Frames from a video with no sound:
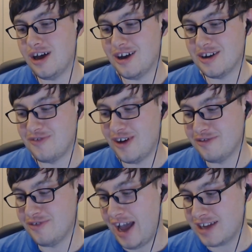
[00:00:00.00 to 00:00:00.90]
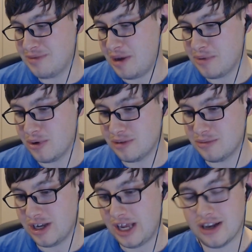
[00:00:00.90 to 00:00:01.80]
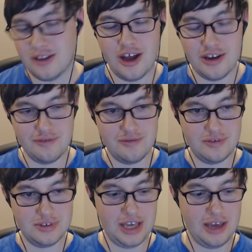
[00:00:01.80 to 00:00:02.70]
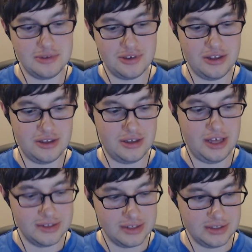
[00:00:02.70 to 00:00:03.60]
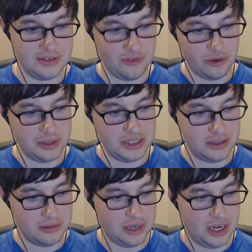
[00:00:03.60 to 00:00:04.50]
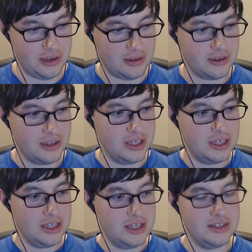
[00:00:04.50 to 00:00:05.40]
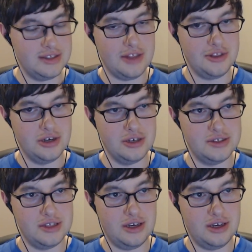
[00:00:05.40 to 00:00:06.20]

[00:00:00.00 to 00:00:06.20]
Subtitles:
fun fact about Pokemon and a lot of games on the N64 we decompile is that there's